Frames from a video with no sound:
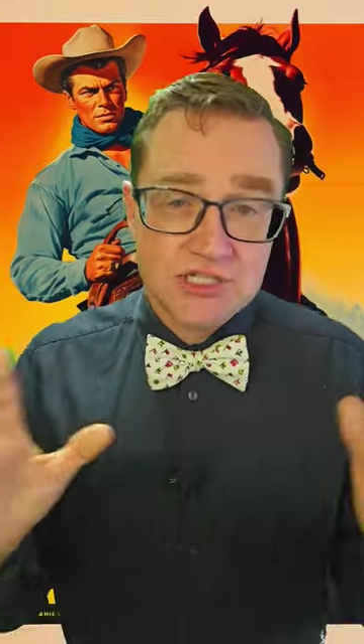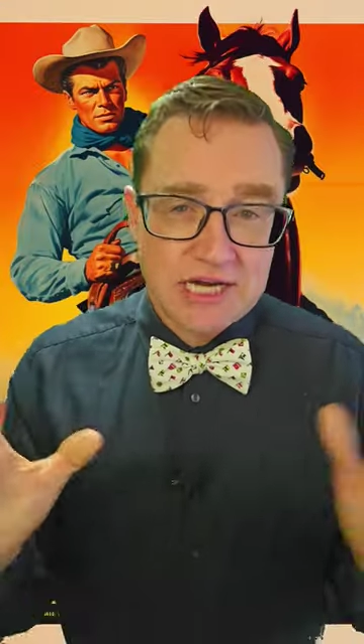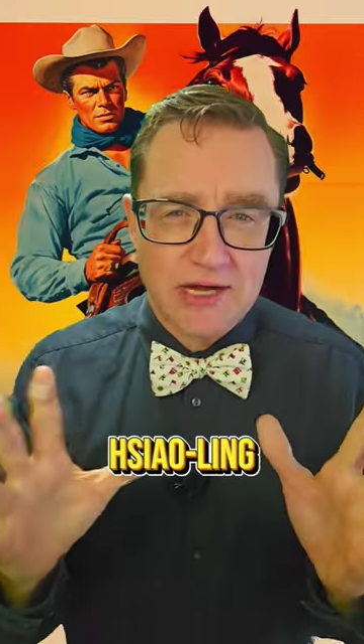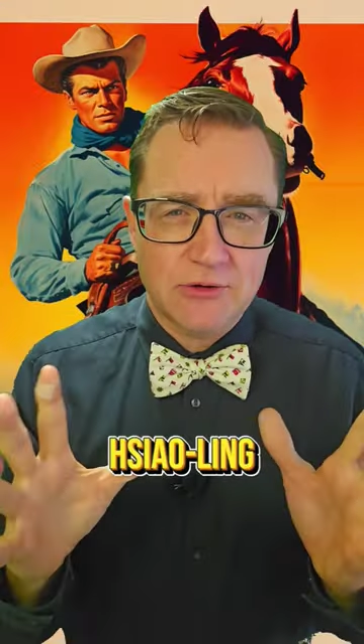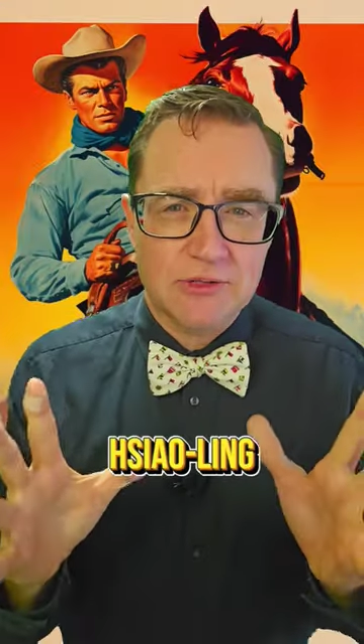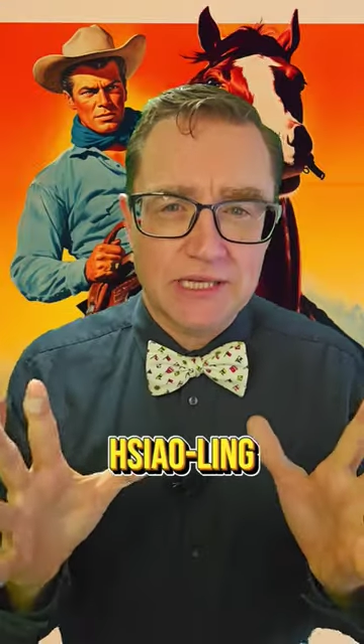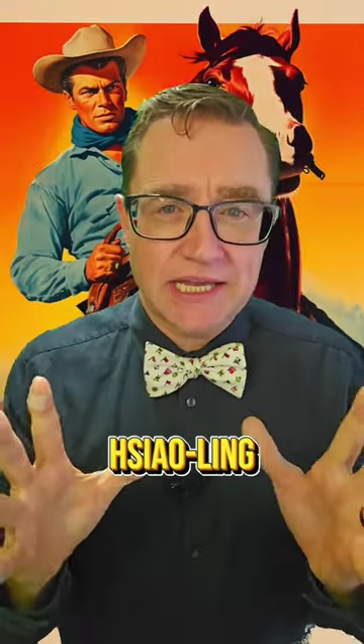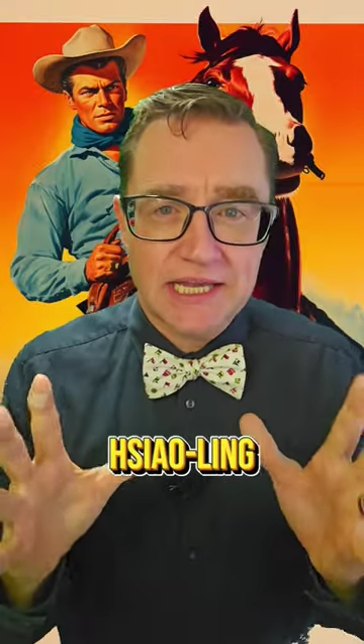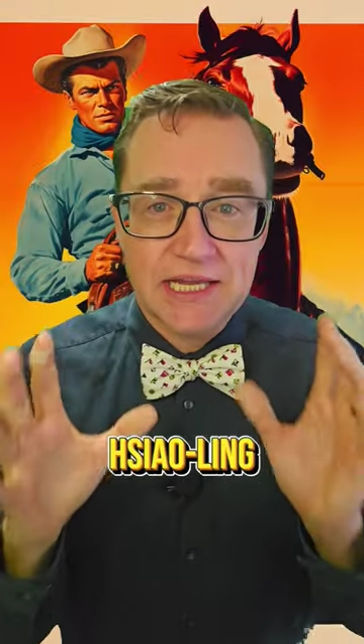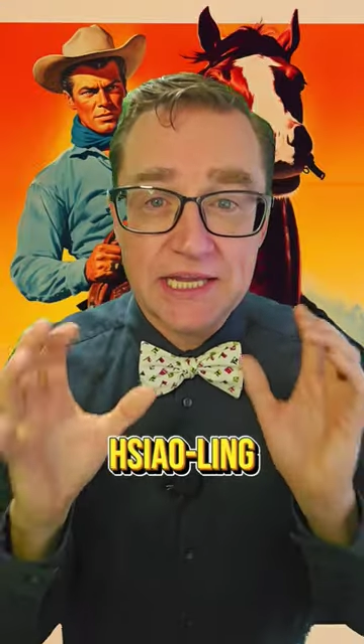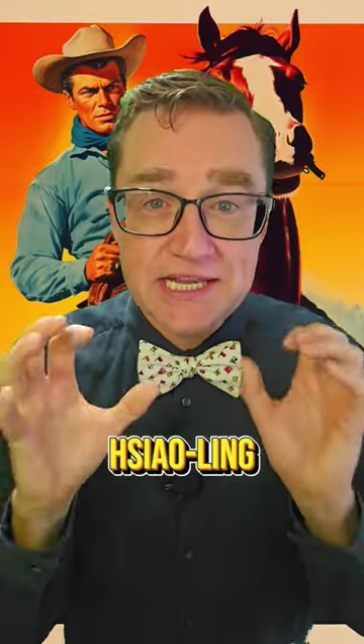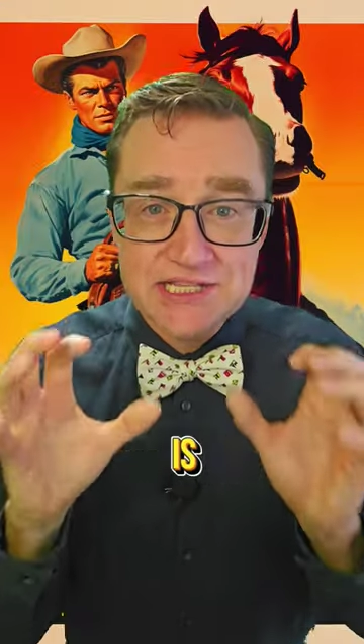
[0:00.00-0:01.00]

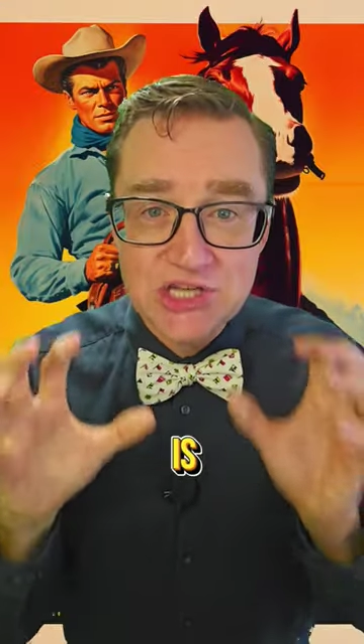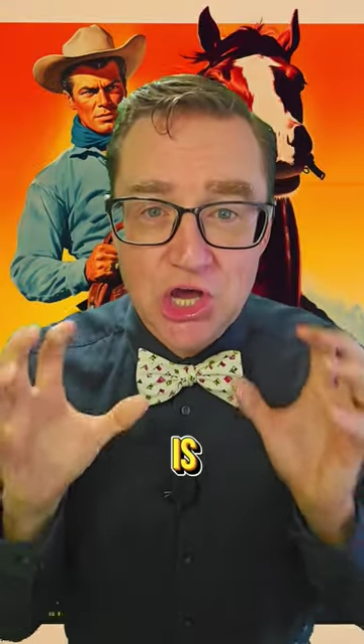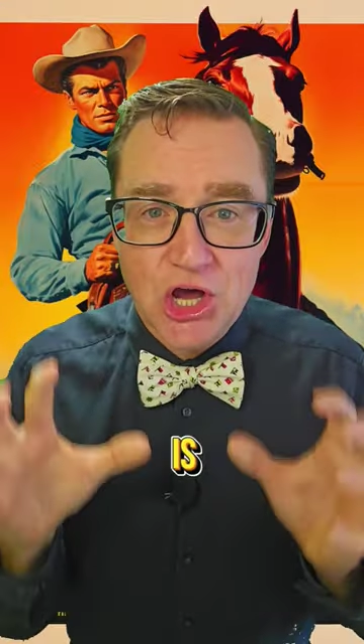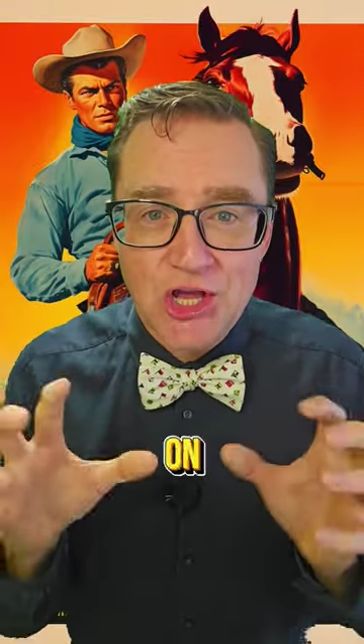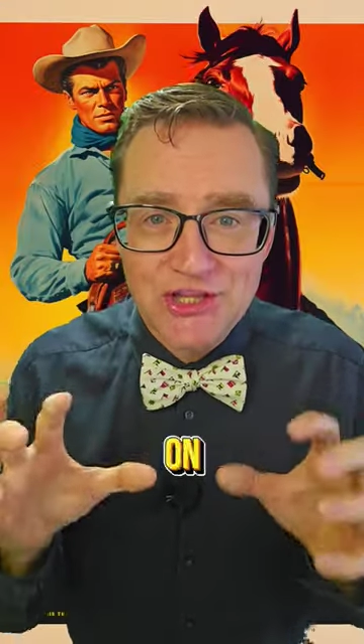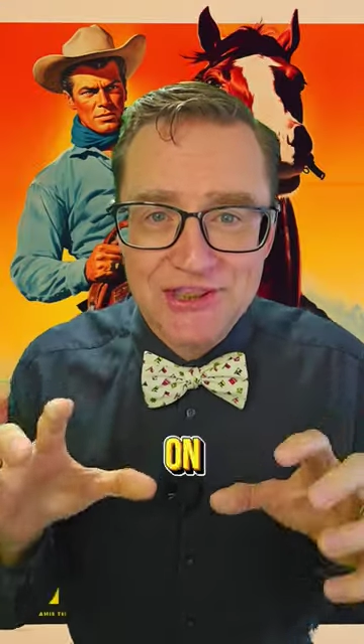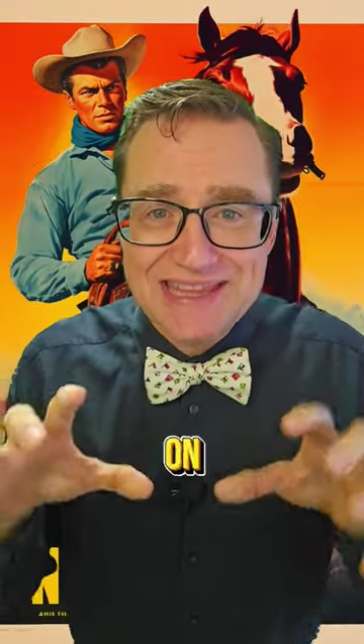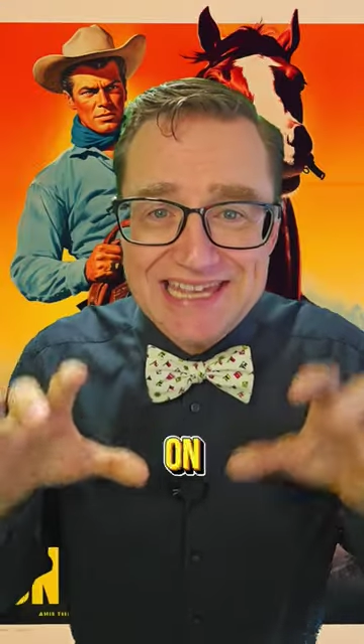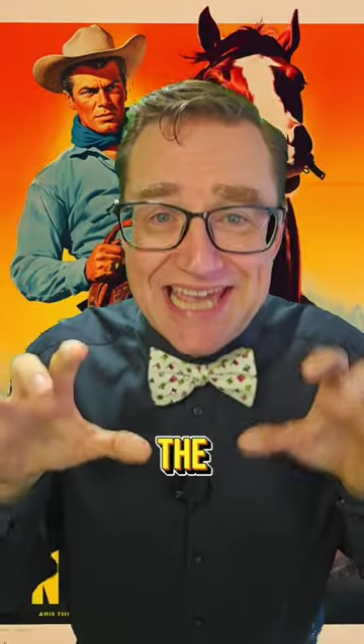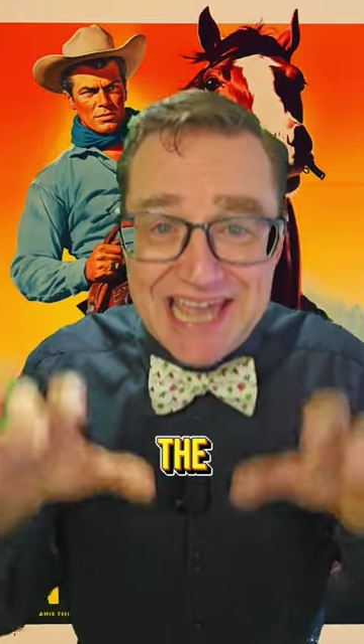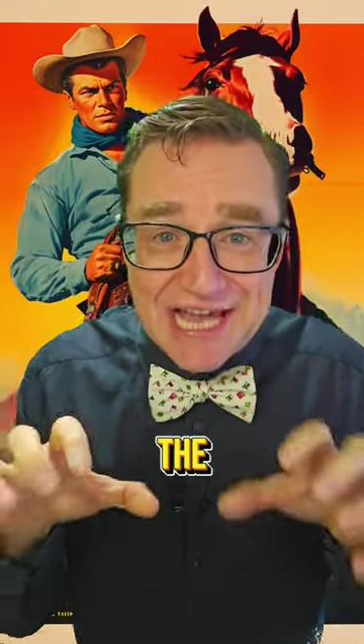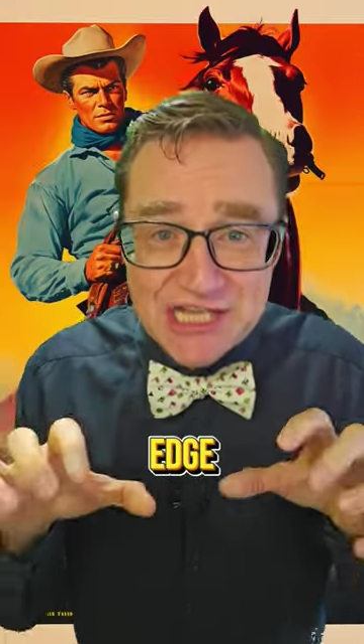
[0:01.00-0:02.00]
Hsiao-ling is on
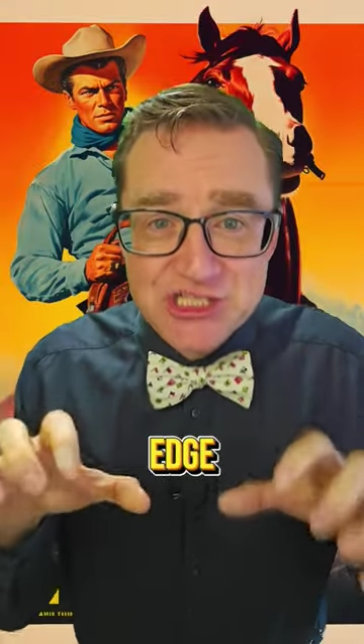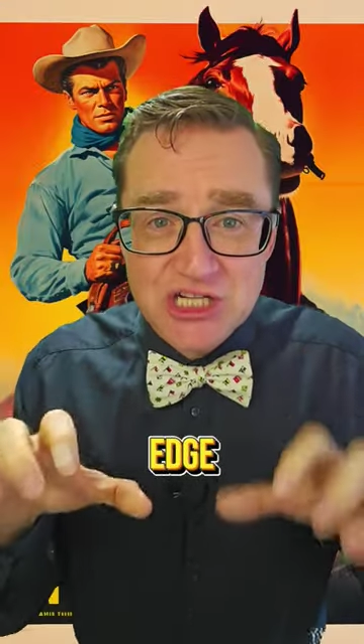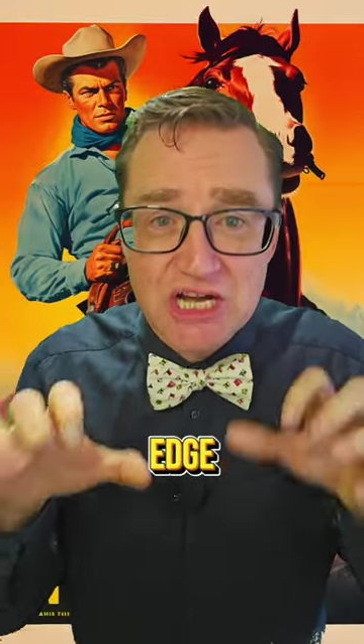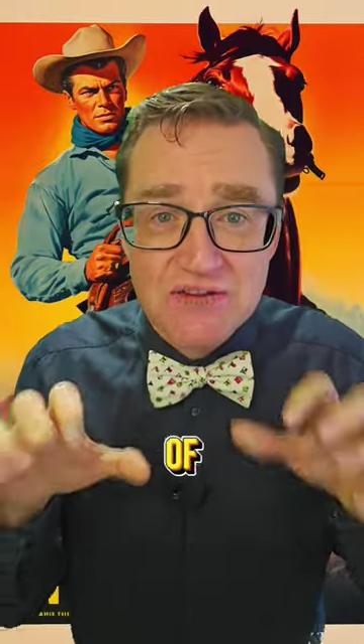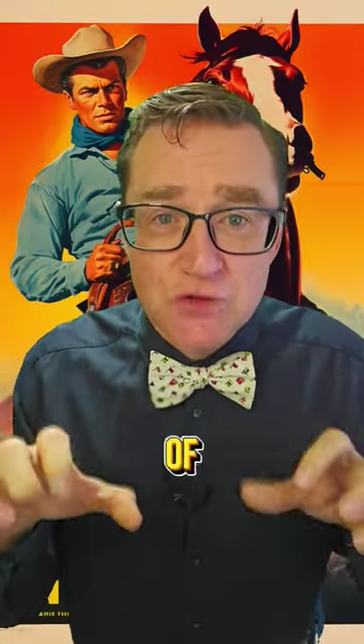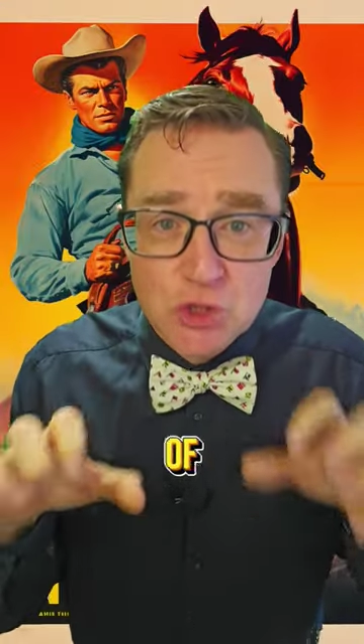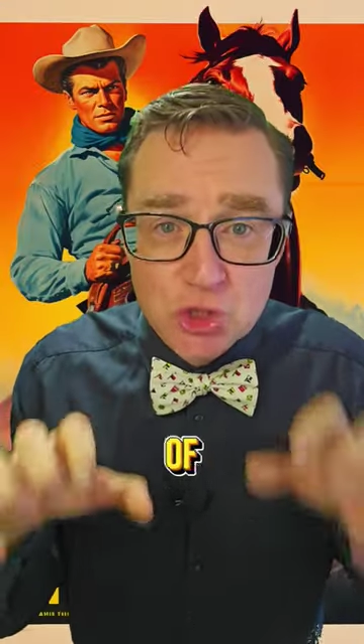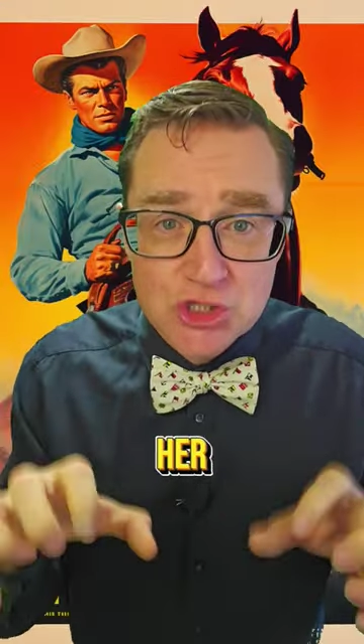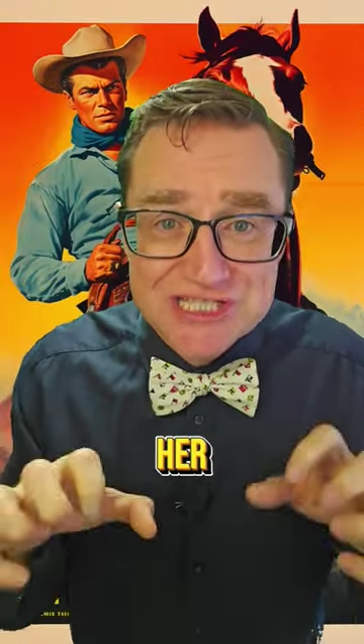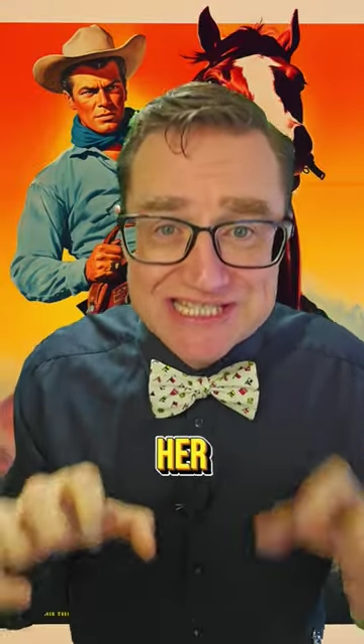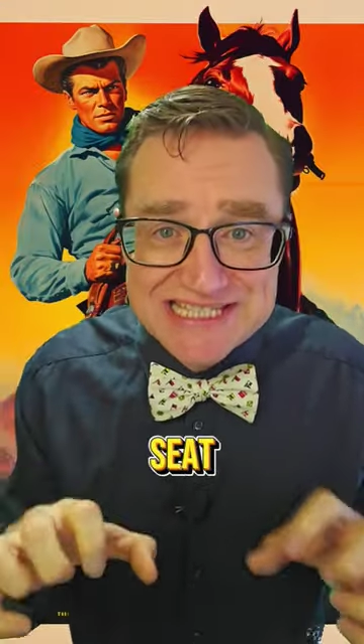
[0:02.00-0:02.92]
the edge of her